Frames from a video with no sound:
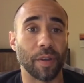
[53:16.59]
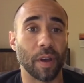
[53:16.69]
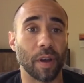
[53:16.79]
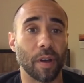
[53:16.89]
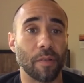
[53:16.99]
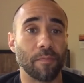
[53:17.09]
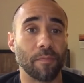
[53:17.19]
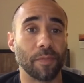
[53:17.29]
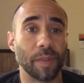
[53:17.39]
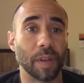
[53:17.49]

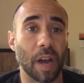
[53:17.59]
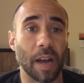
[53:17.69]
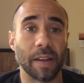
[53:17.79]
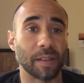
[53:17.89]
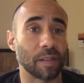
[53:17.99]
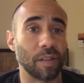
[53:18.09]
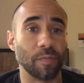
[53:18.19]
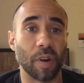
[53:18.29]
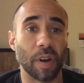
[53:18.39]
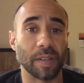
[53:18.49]
the highest
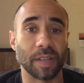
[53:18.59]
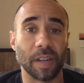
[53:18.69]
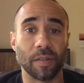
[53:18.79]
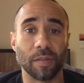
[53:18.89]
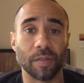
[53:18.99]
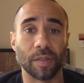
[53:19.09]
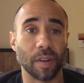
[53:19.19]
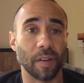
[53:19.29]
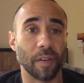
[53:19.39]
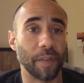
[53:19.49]
human rights standards
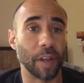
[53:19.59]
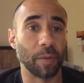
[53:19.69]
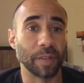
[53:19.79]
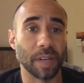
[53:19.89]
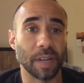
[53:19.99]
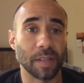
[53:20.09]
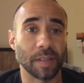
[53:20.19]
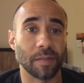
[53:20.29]
available to us.